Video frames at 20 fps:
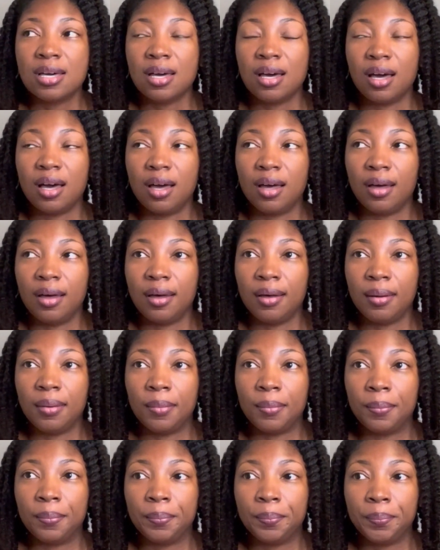
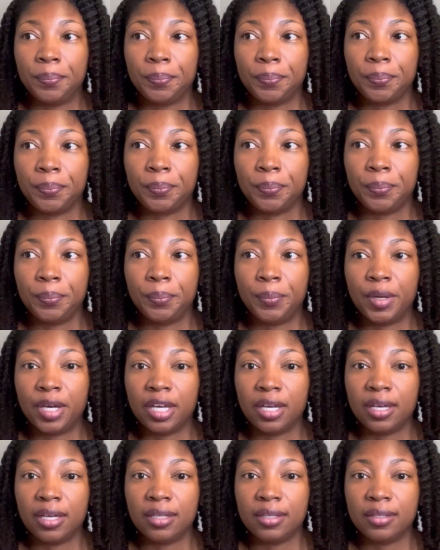
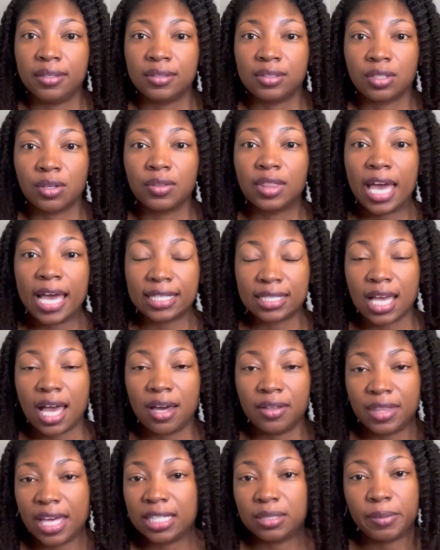But so
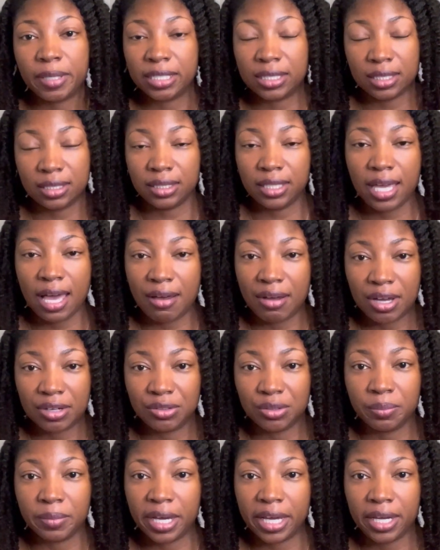that's basically how I
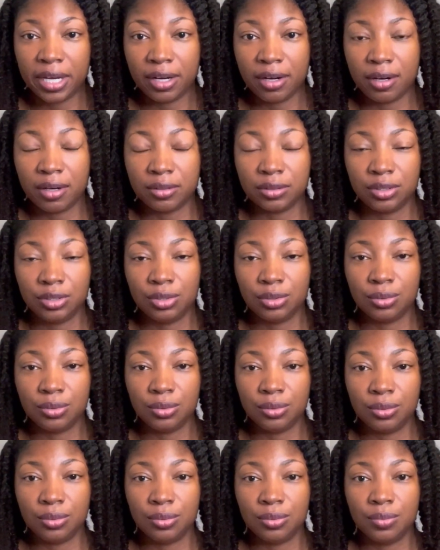grew my hair
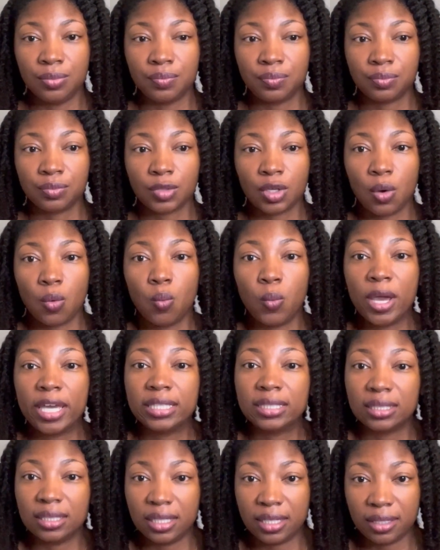to
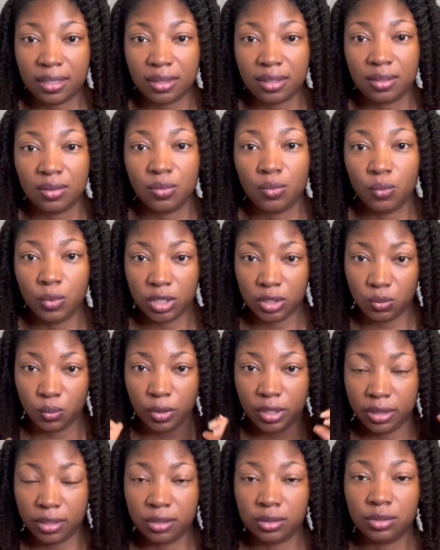waist length, was
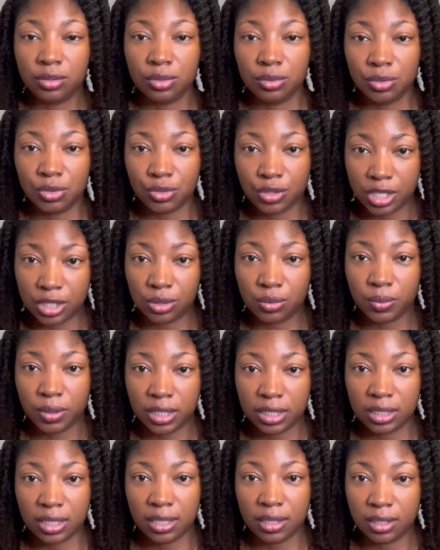with the two-strand
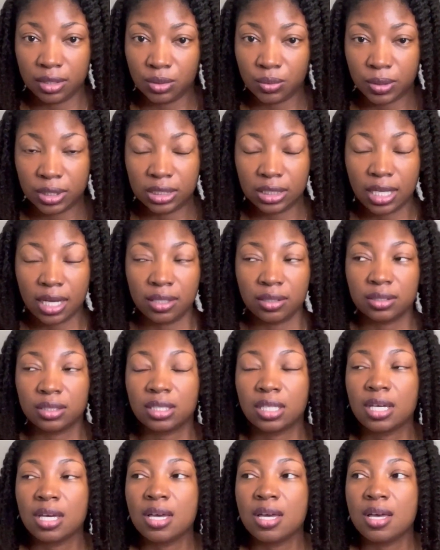twist and then twist outs.
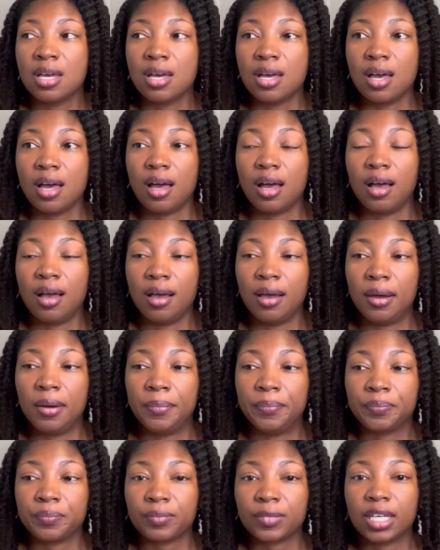
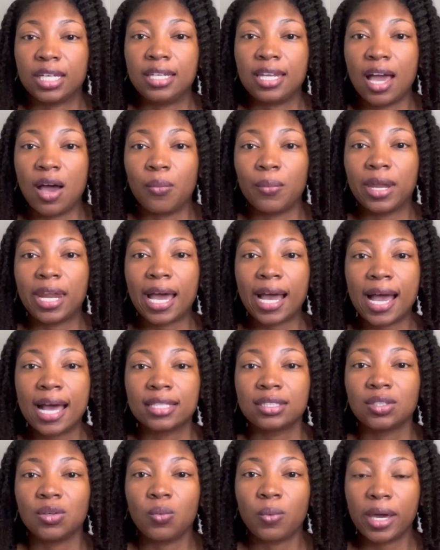Now when I got
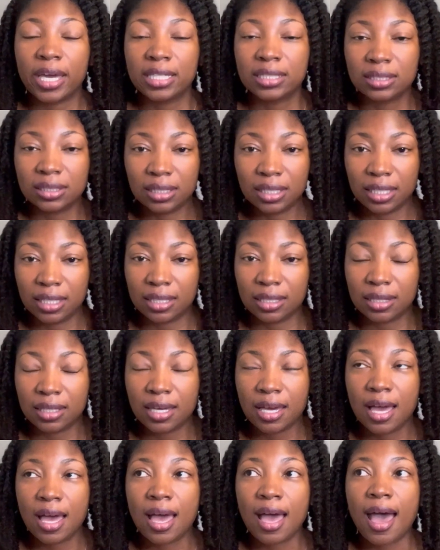to waist length,
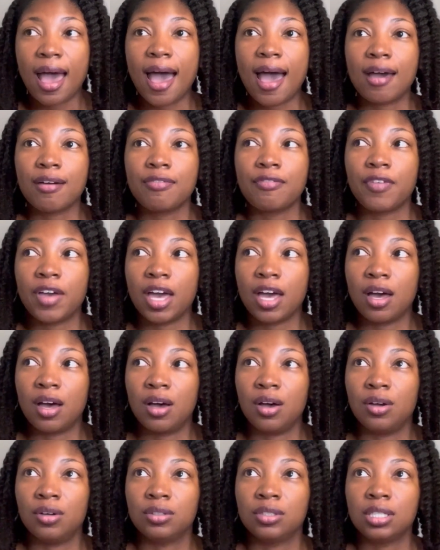I
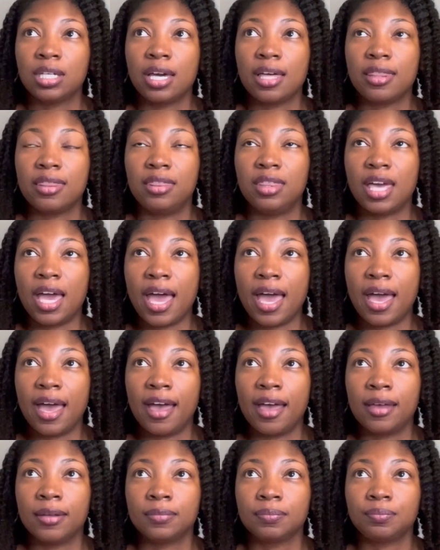found
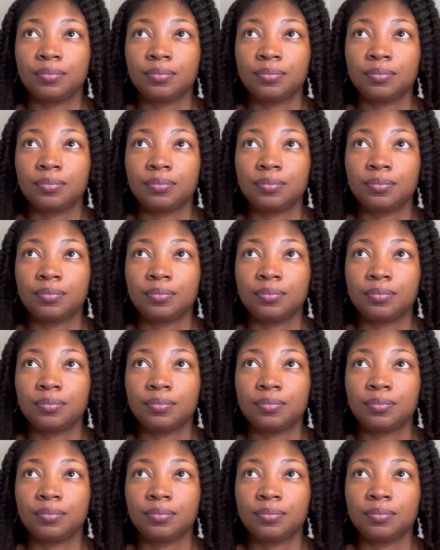that